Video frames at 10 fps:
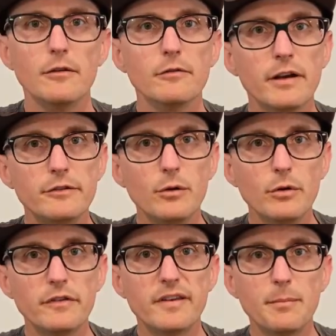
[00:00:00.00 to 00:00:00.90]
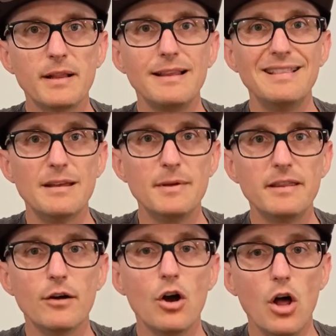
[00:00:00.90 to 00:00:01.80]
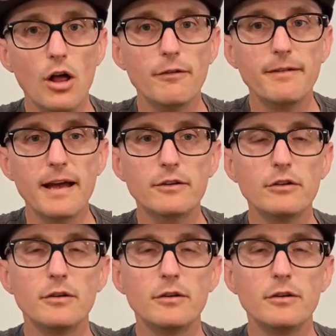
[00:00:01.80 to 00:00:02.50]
Rescuers typically limit their haul factor